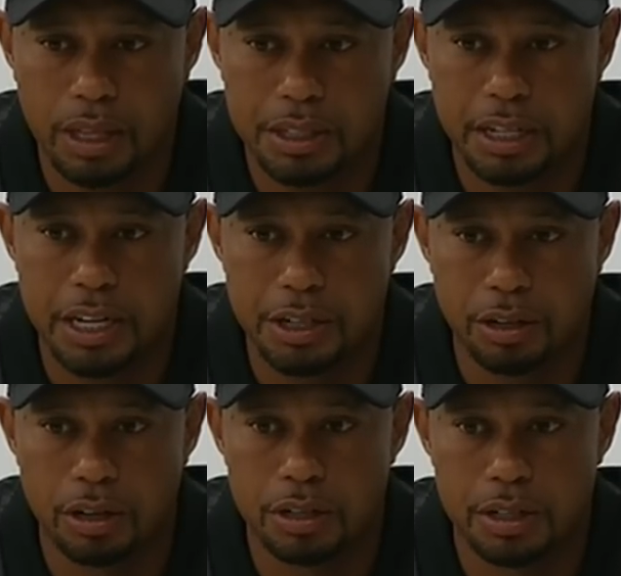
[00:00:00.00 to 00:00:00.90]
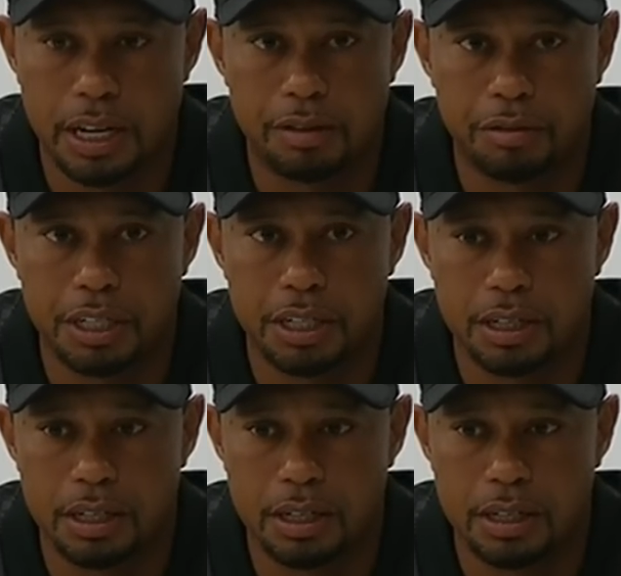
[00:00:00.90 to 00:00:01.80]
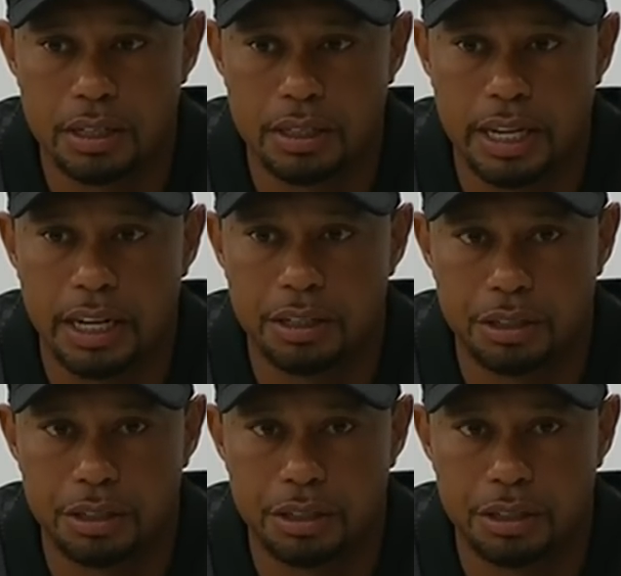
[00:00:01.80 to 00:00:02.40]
10 yards every day to